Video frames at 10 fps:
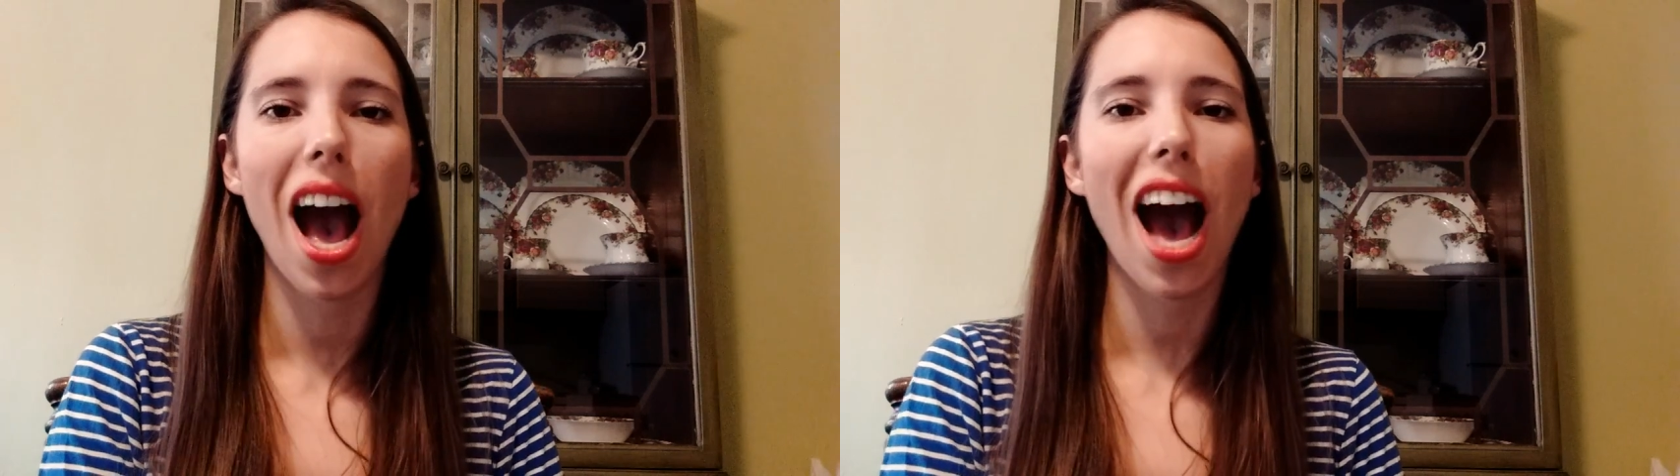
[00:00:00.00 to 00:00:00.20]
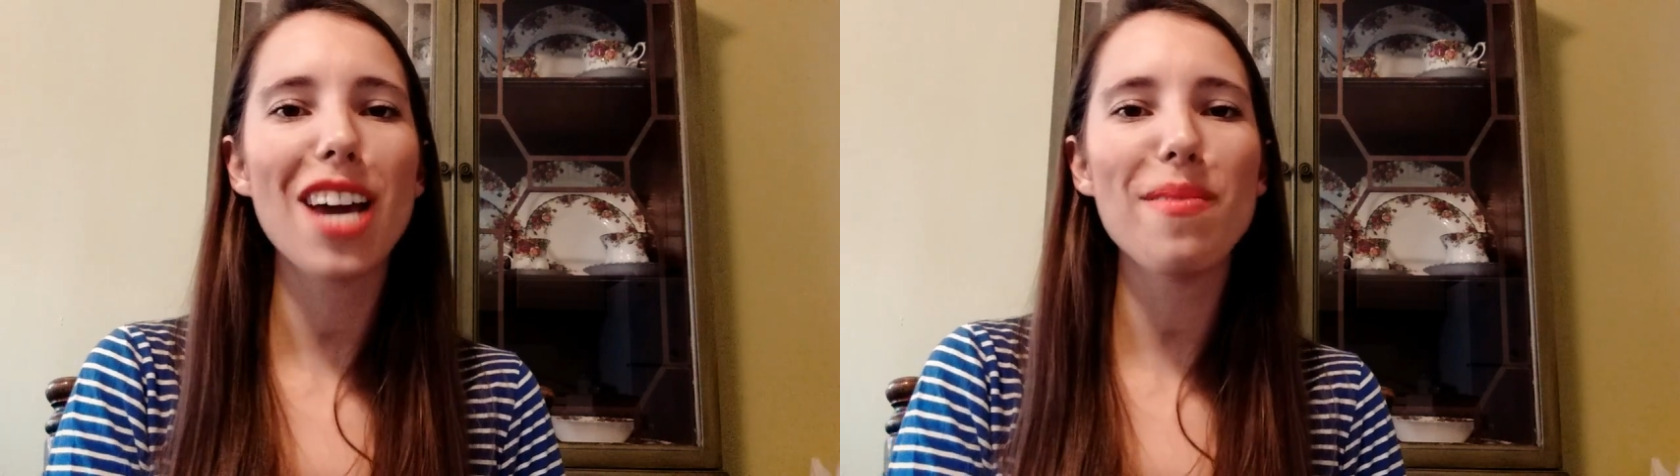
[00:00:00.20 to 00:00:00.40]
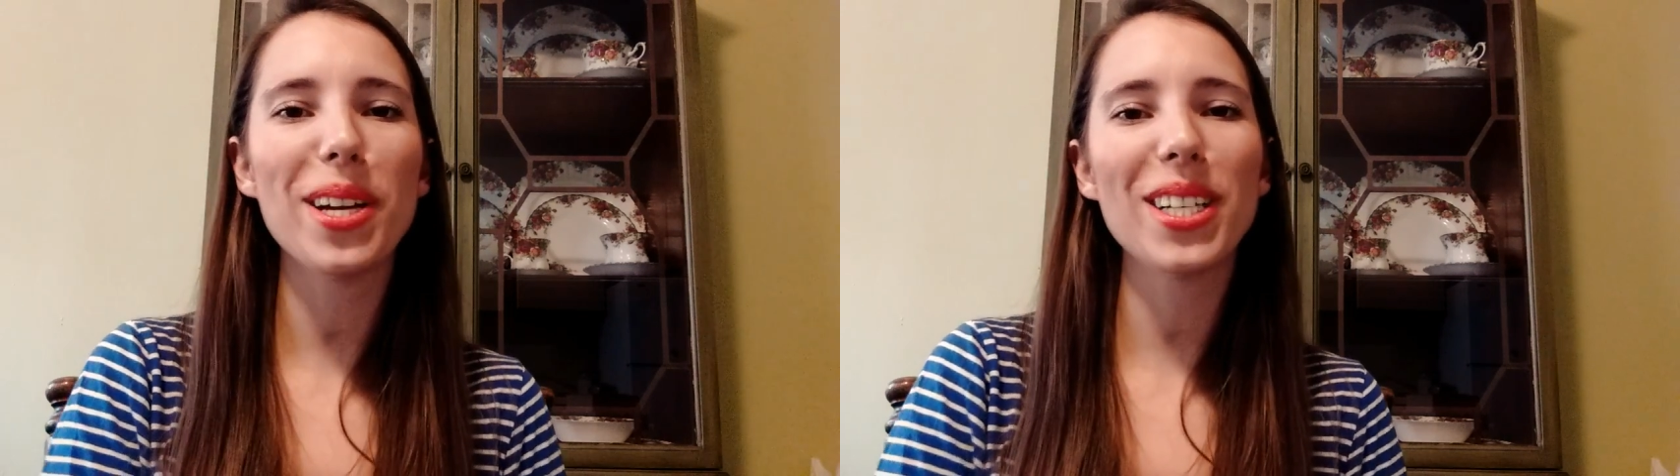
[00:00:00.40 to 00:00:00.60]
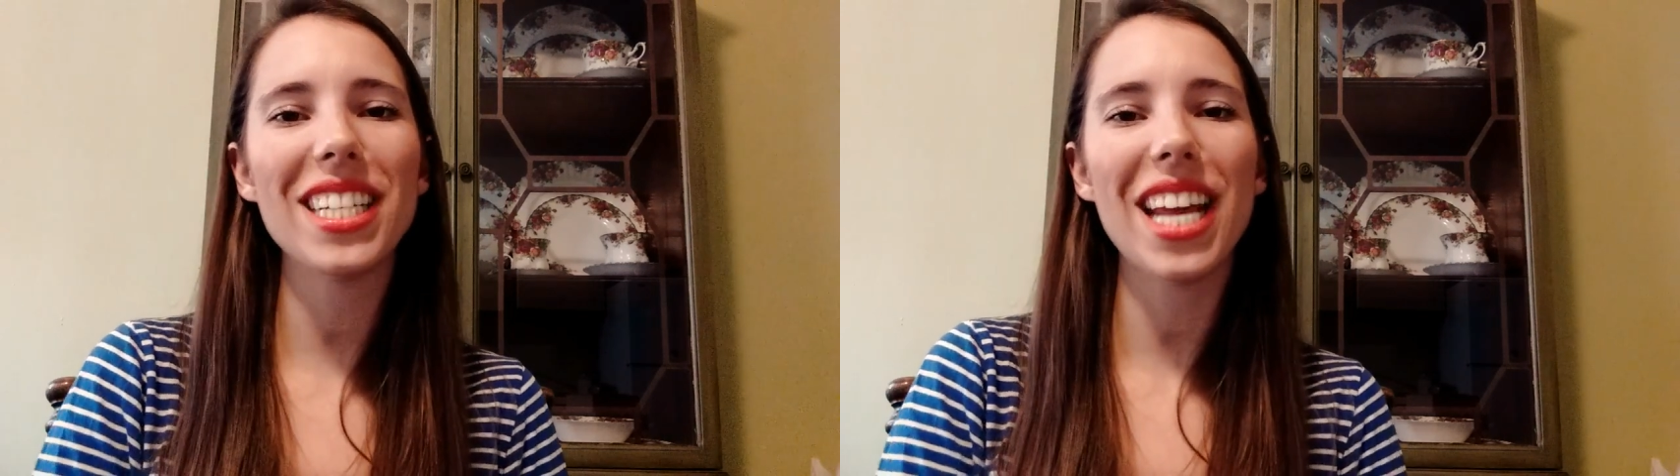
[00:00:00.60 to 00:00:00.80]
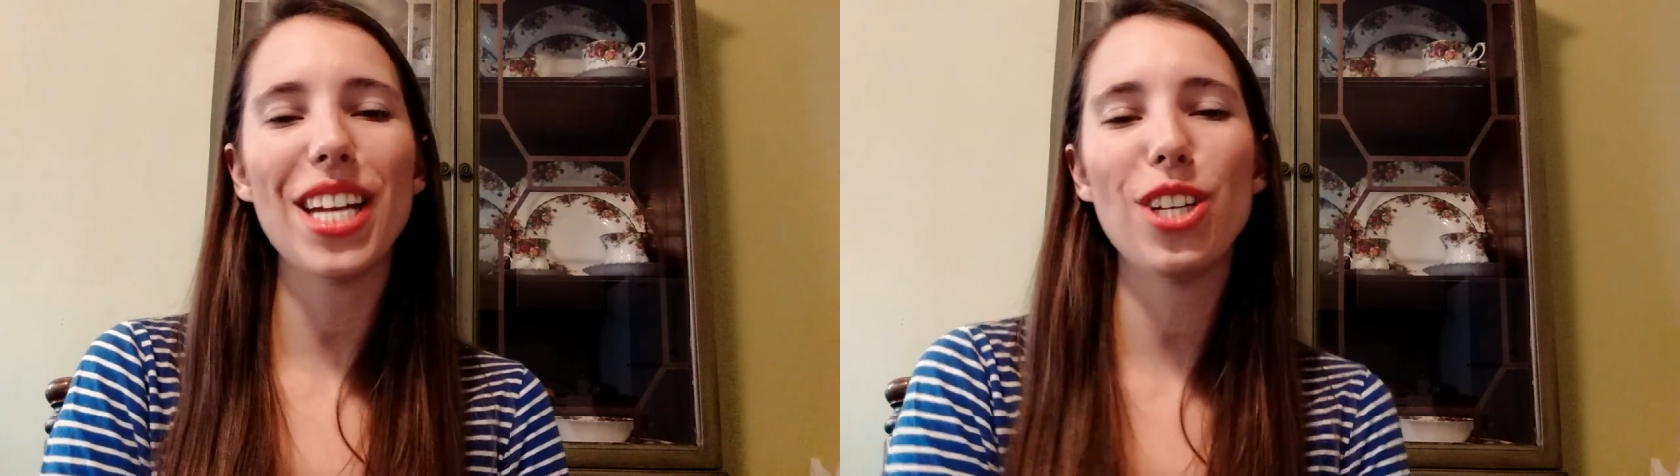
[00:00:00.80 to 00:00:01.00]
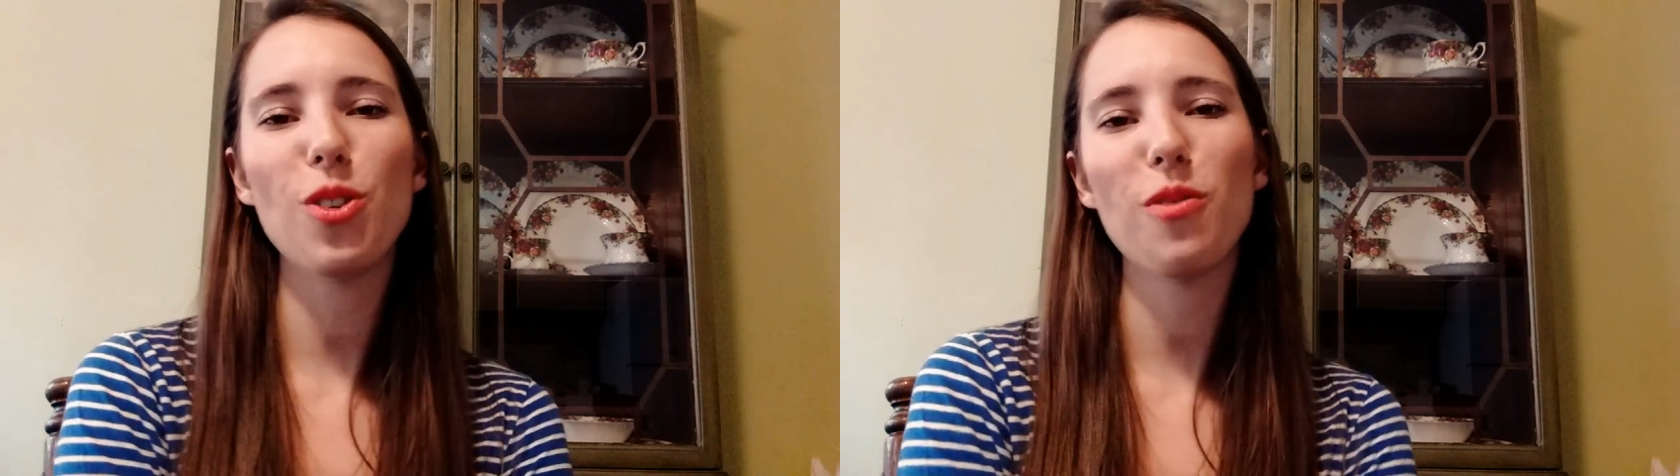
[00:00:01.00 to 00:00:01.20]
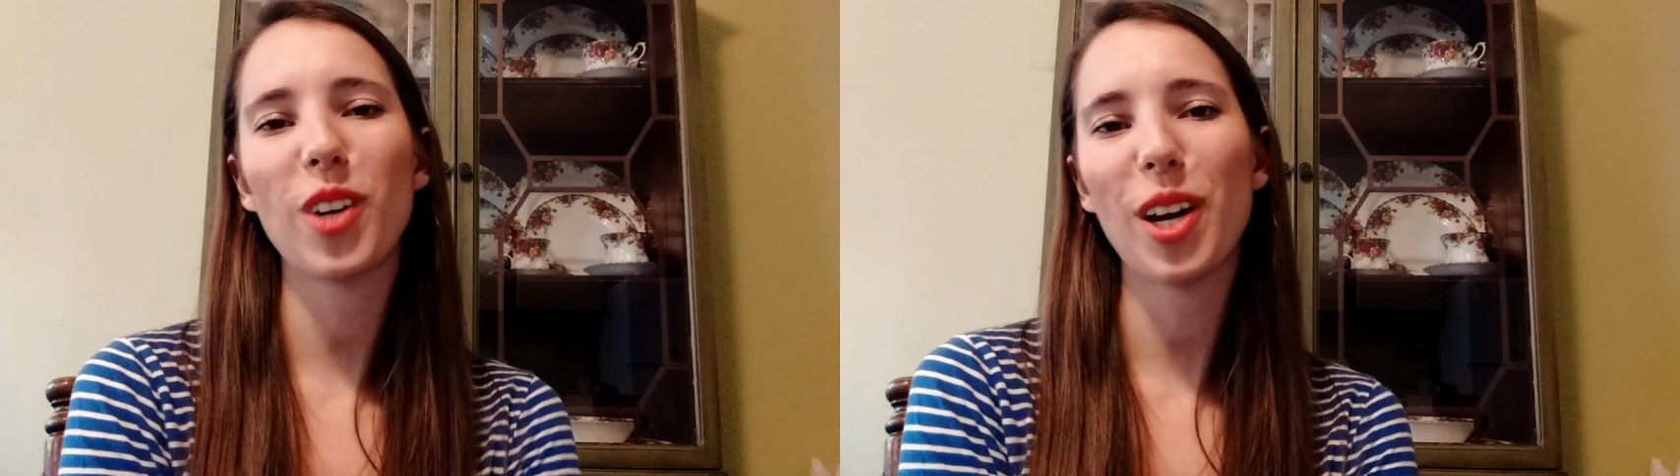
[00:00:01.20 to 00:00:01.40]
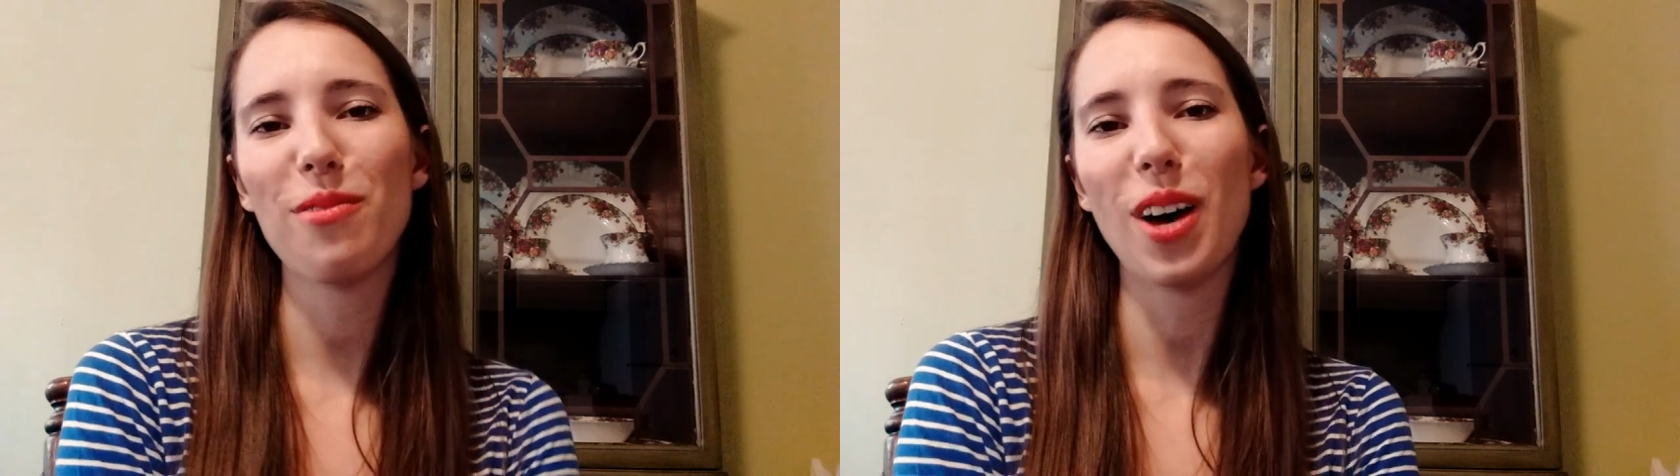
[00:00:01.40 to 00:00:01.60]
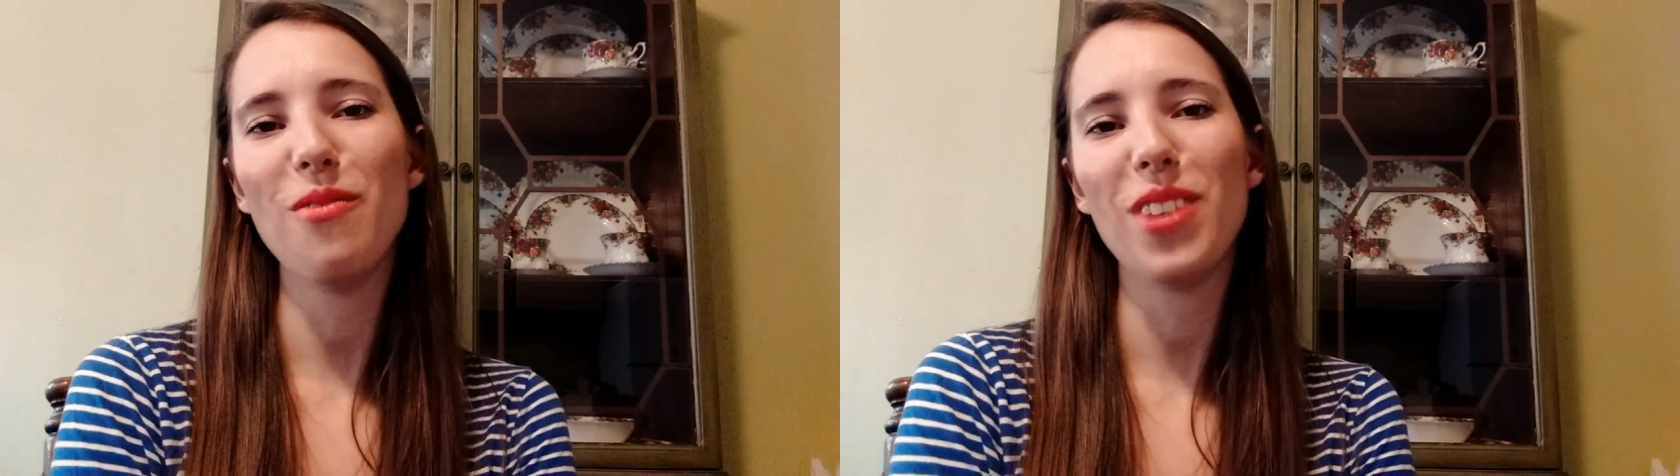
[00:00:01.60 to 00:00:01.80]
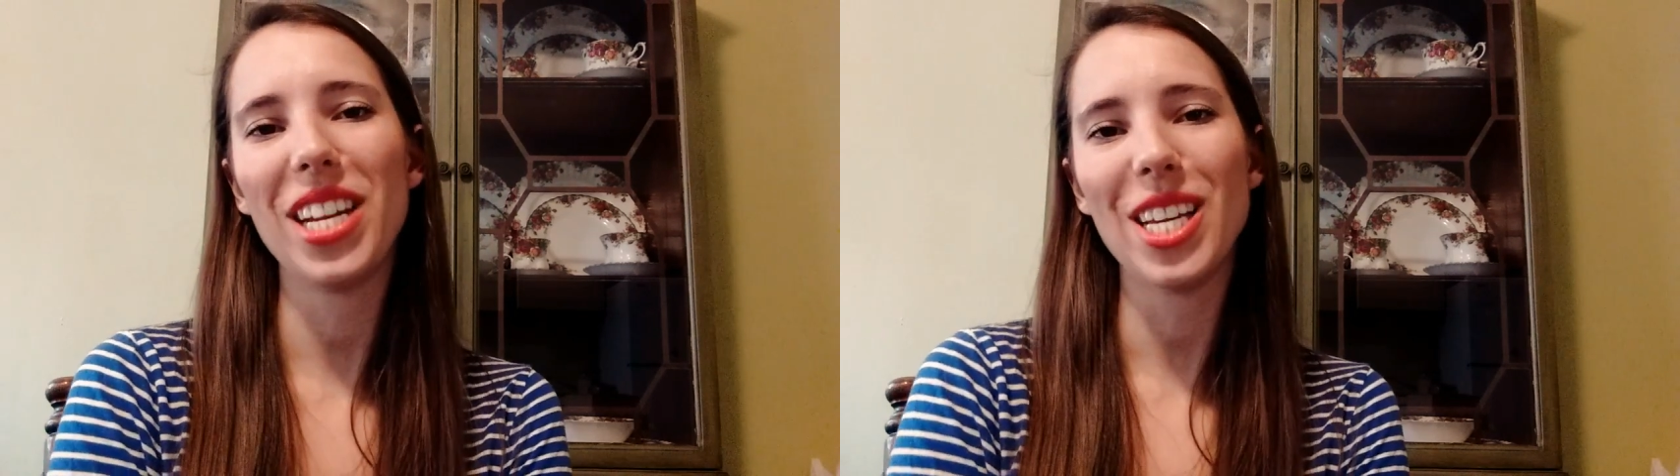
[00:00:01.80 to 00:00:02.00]
I am here today to do a very
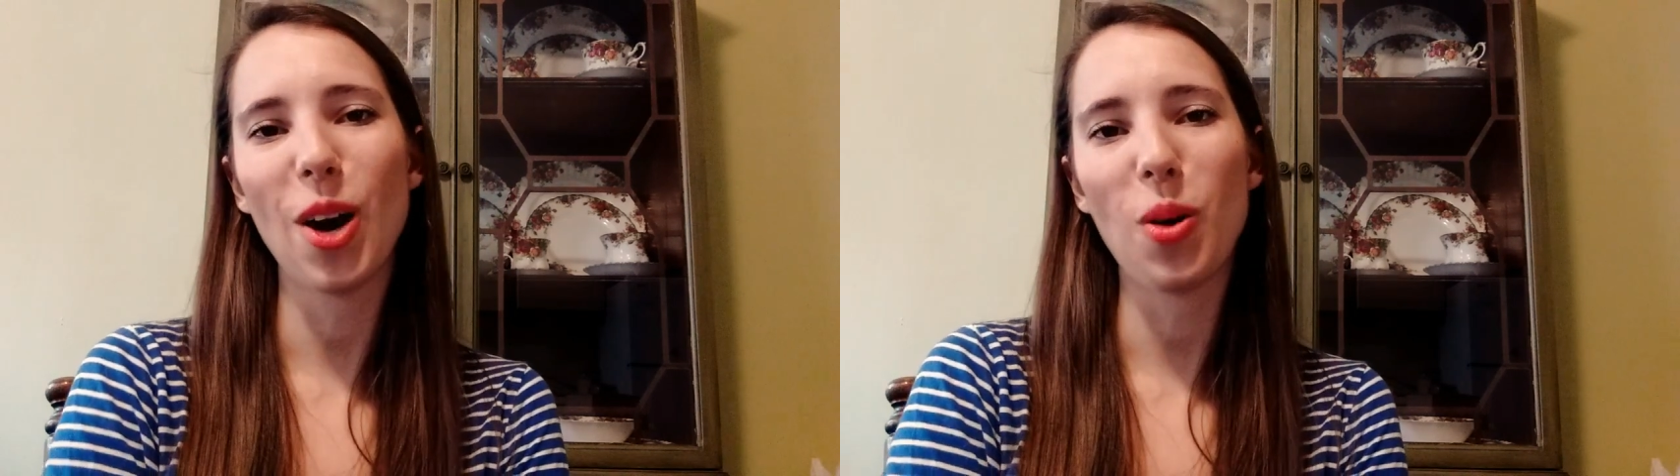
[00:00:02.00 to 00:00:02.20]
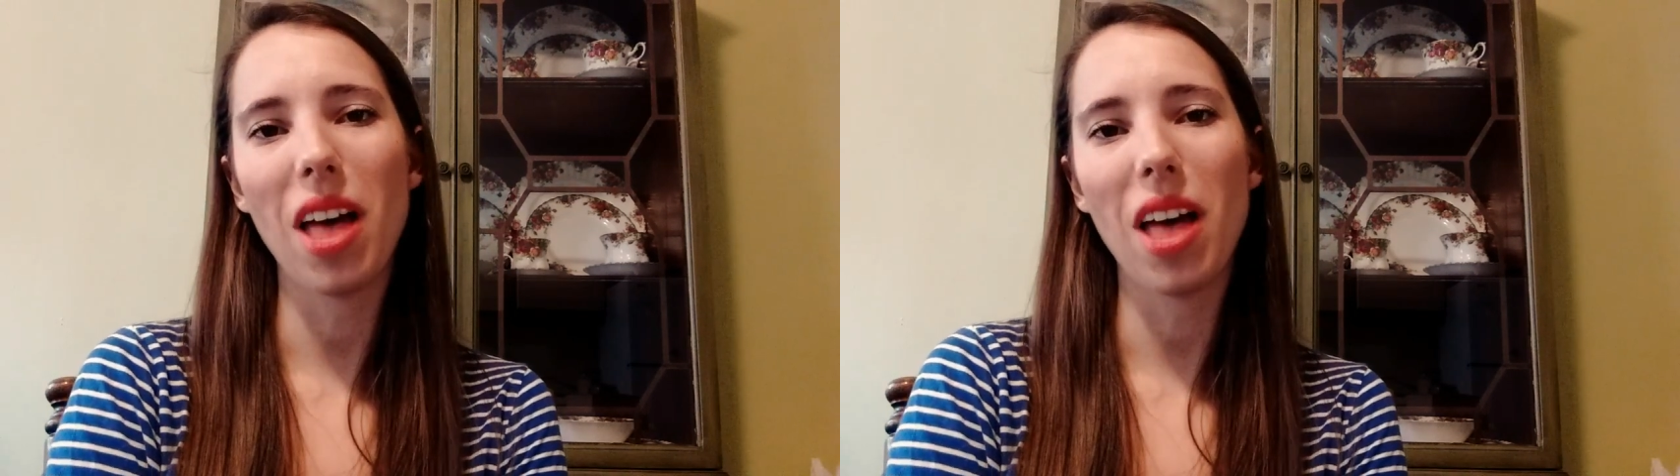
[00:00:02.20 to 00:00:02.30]
fun video,